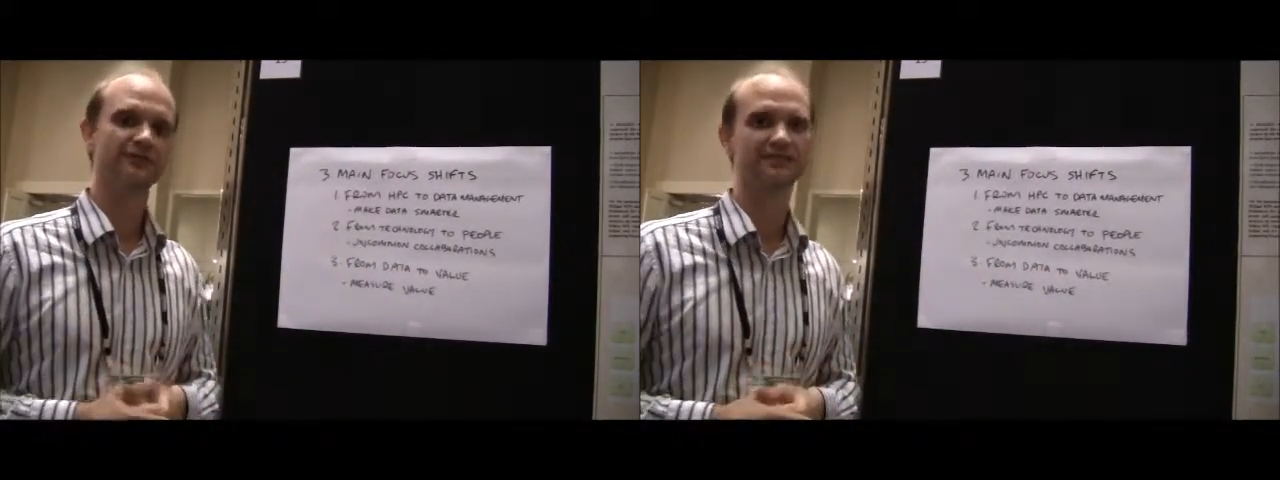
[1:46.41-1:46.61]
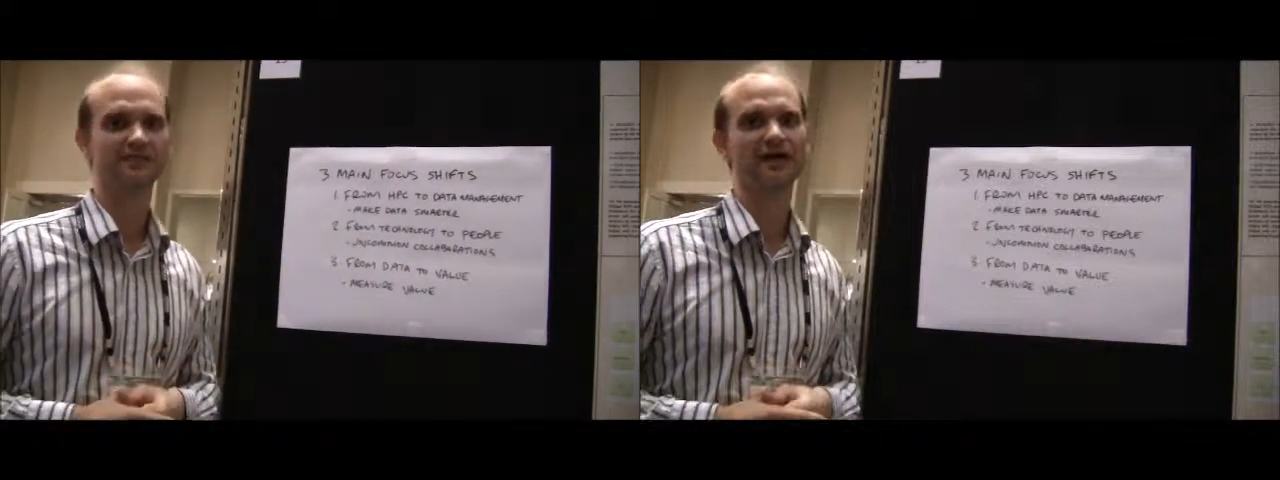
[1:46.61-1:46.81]

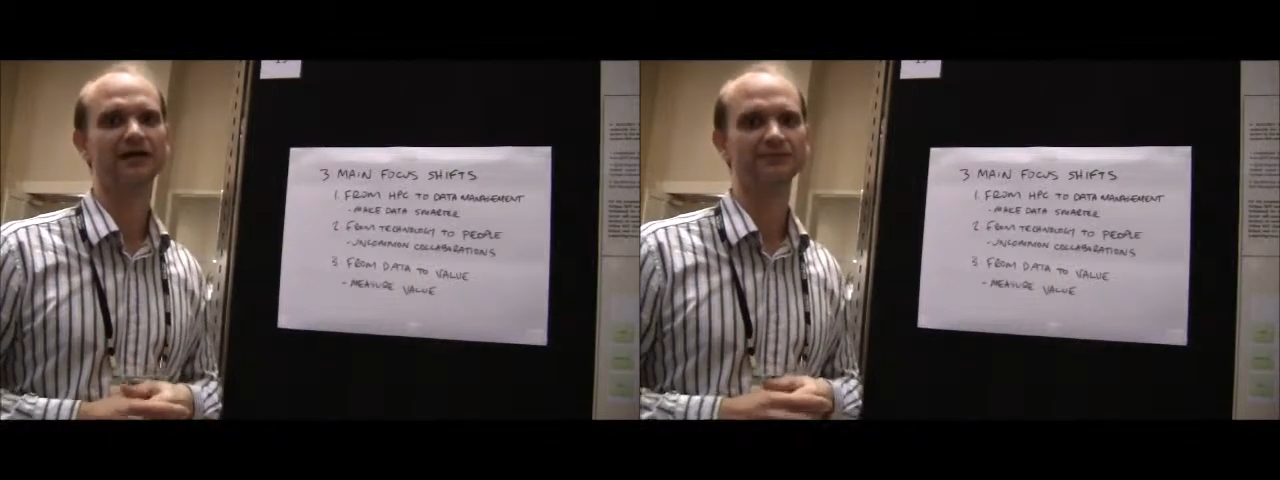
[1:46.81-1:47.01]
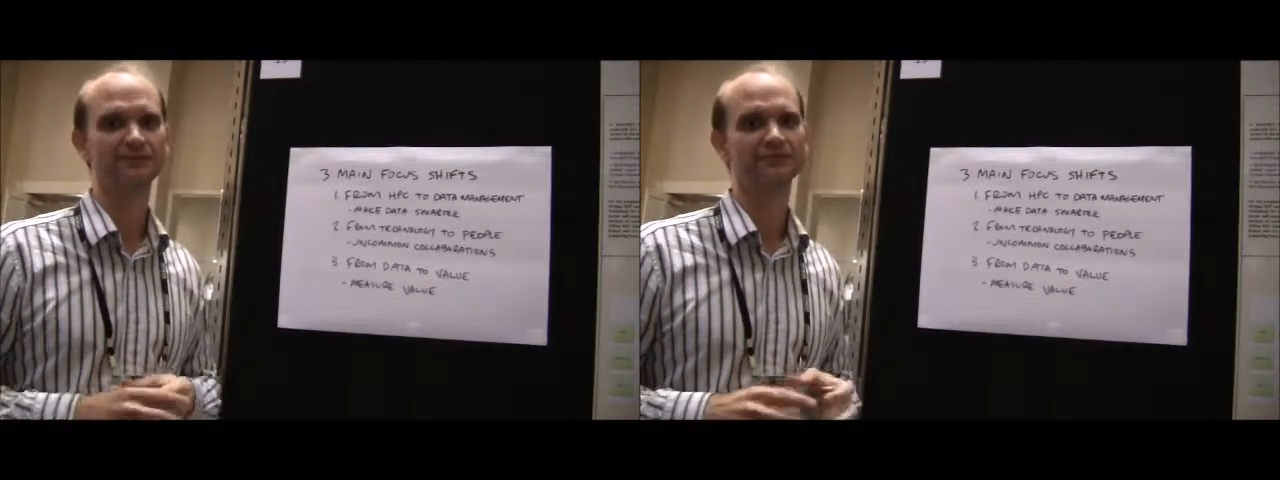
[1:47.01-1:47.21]
is
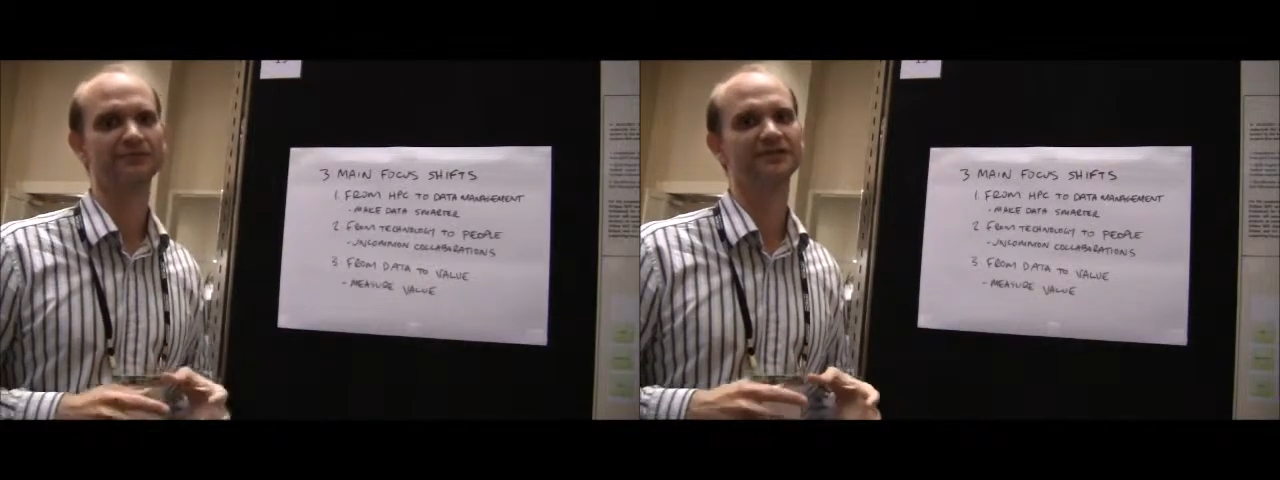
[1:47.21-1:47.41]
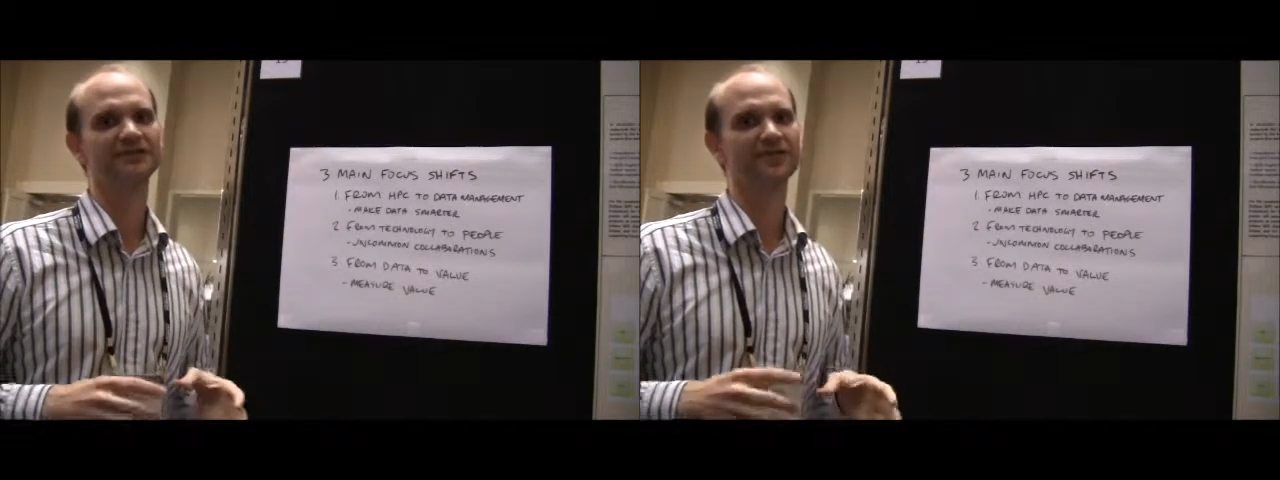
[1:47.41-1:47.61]

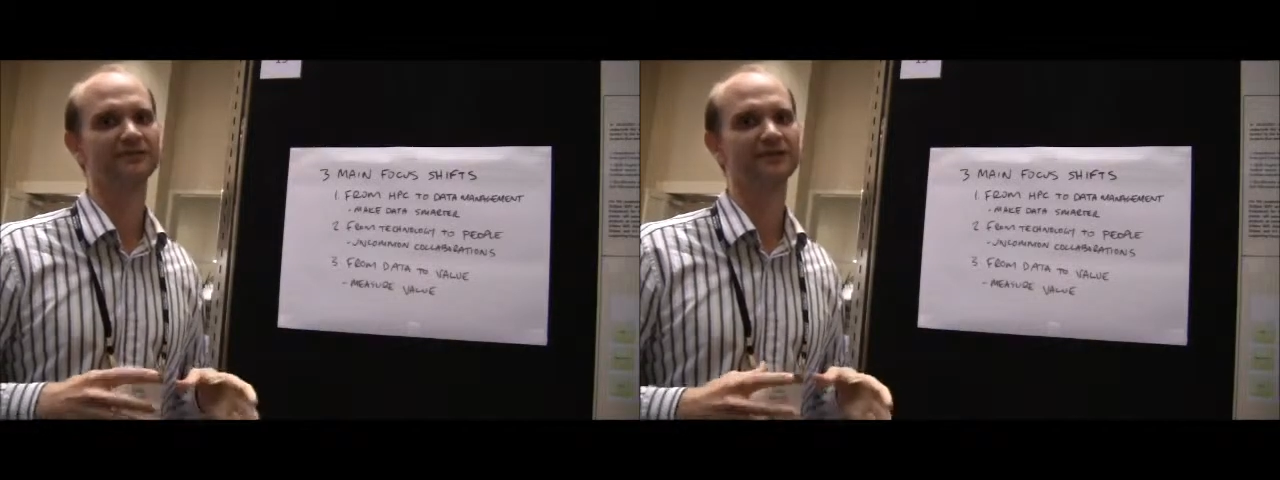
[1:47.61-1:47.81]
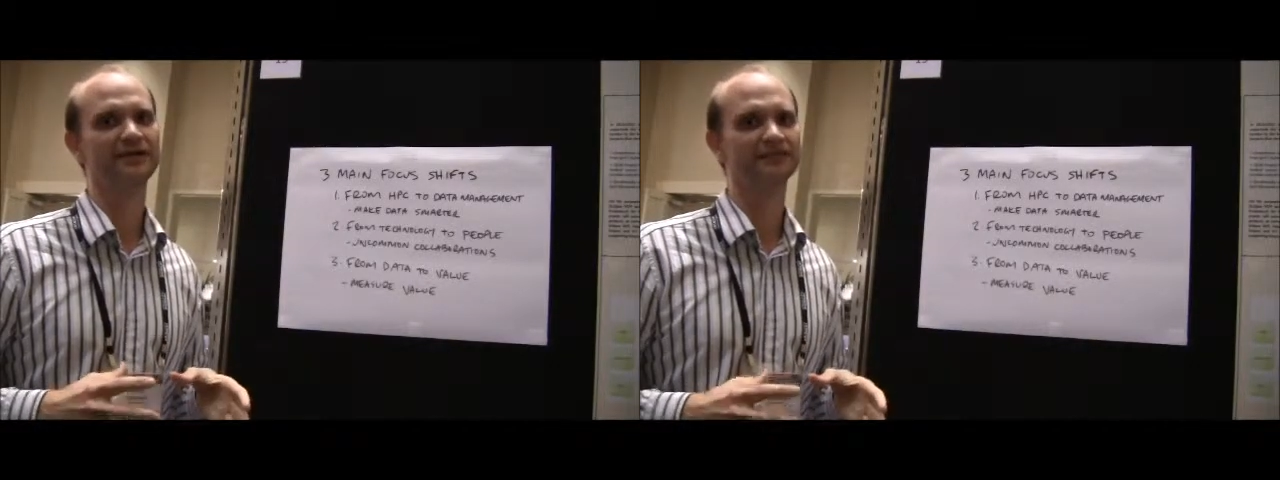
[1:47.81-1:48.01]
uncommon
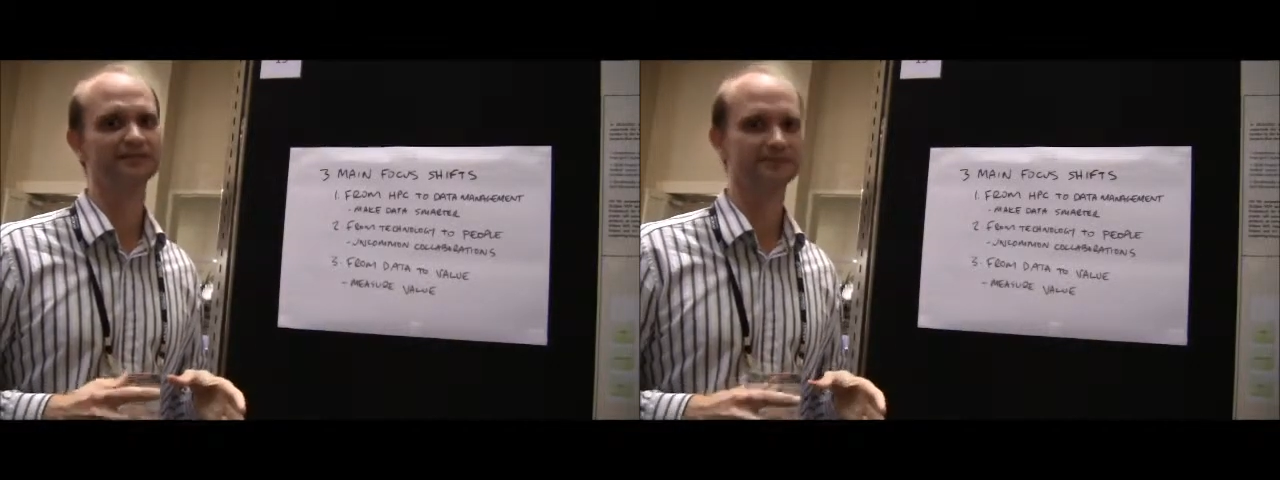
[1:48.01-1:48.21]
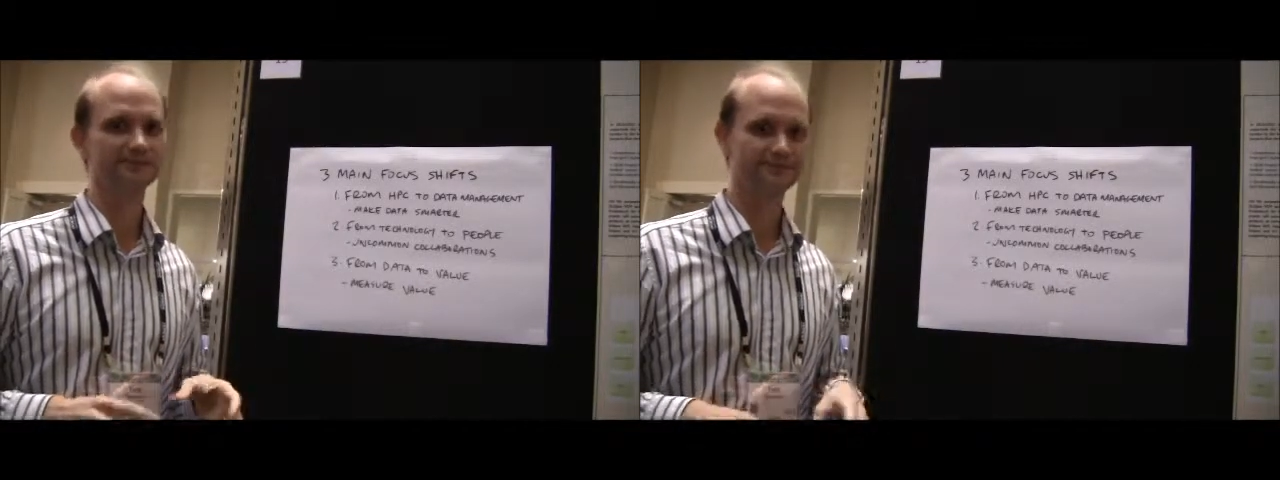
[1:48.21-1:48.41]

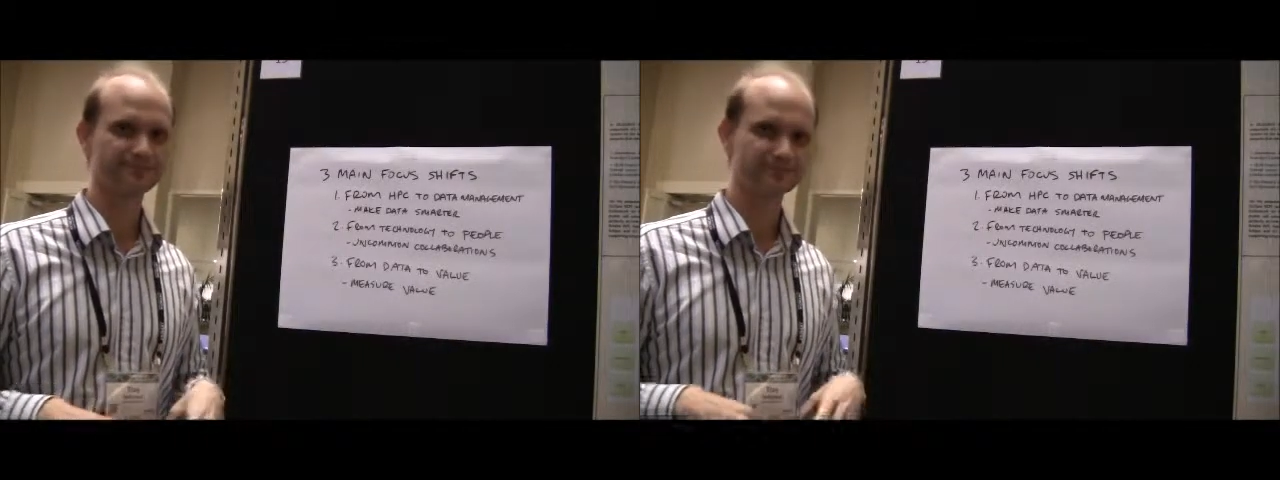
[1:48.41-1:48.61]
collaborations.